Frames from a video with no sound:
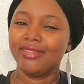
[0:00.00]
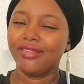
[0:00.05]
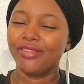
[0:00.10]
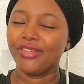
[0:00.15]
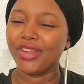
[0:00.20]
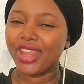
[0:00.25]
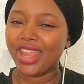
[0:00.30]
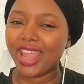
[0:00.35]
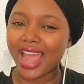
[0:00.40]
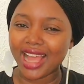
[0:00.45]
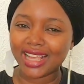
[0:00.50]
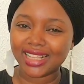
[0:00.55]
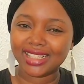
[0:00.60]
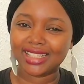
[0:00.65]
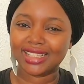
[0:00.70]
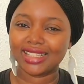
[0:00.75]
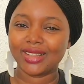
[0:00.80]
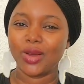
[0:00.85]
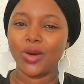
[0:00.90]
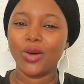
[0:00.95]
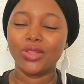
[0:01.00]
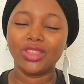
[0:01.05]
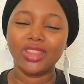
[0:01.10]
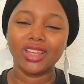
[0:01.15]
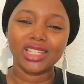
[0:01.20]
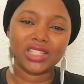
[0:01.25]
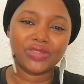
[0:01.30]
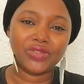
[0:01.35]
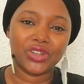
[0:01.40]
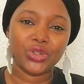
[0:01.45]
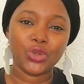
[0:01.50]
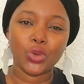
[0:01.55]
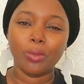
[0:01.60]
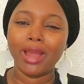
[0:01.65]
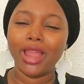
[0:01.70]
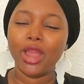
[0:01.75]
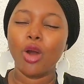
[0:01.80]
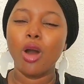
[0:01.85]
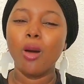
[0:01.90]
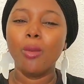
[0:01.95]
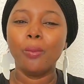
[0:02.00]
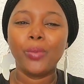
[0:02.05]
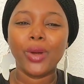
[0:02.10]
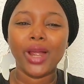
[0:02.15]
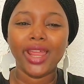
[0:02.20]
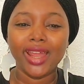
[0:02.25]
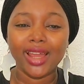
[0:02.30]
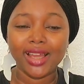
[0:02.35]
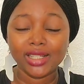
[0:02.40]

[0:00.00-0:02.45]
zipline has made it so affordable that oh